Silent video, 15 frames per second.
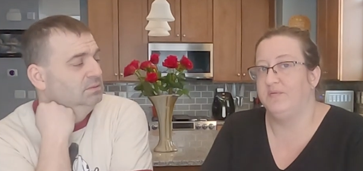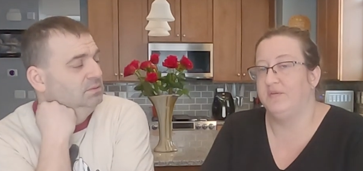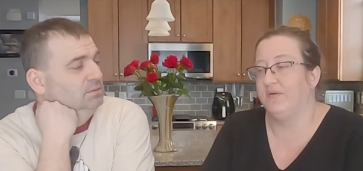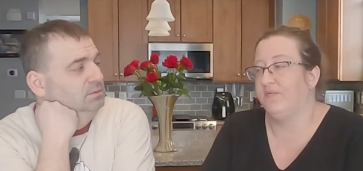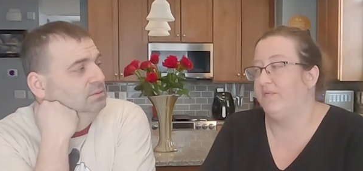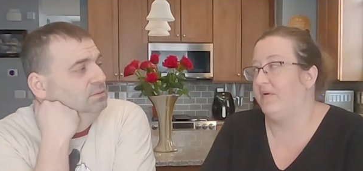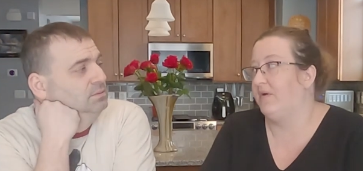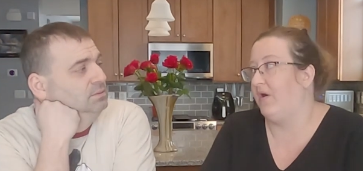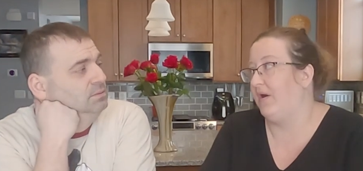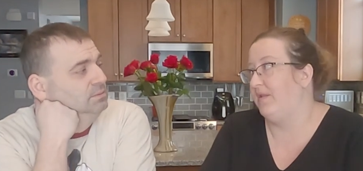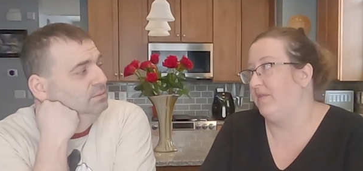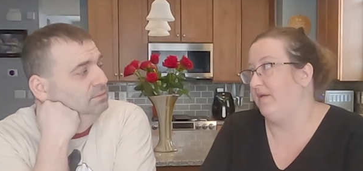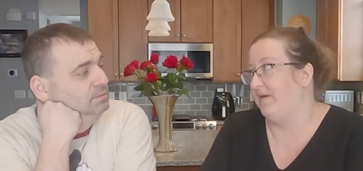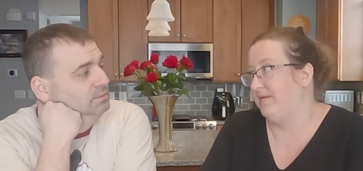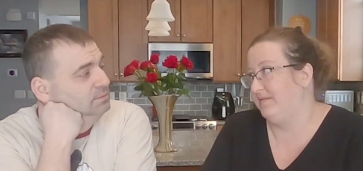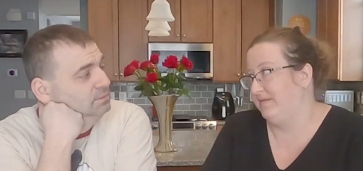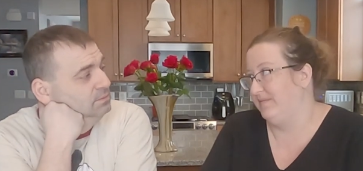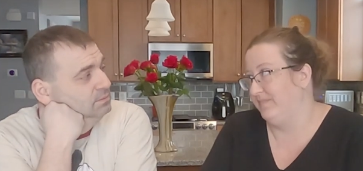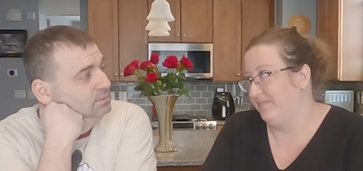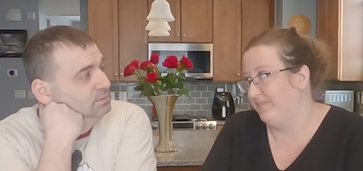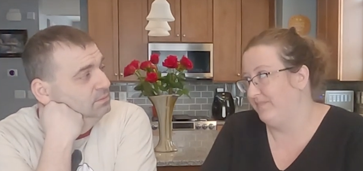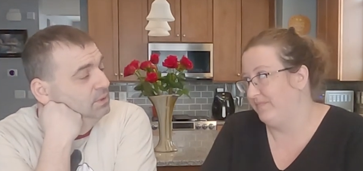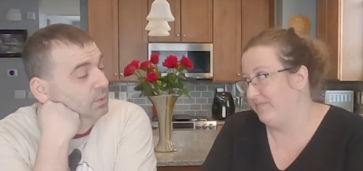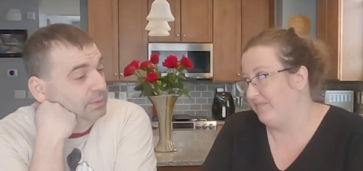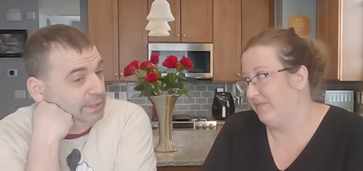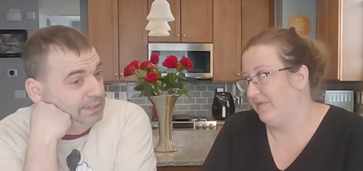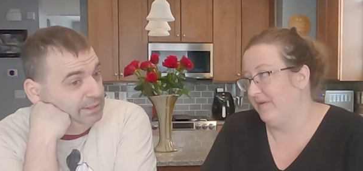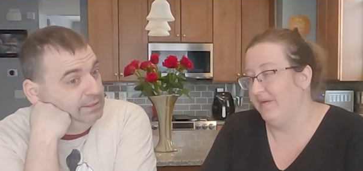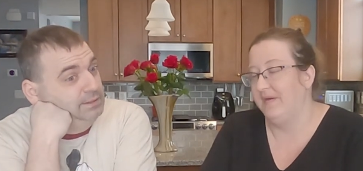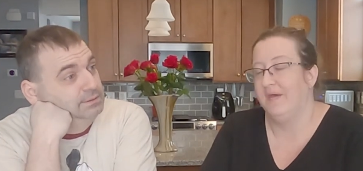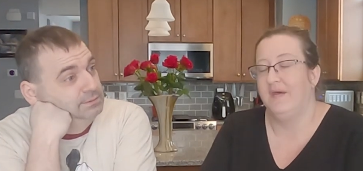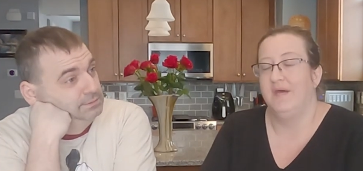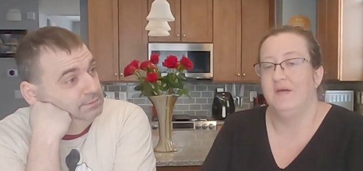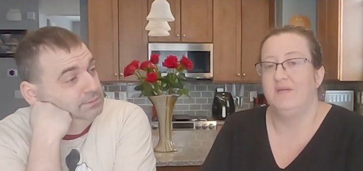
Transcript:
Speaker 1: I'm still afraid of hot things. Okay.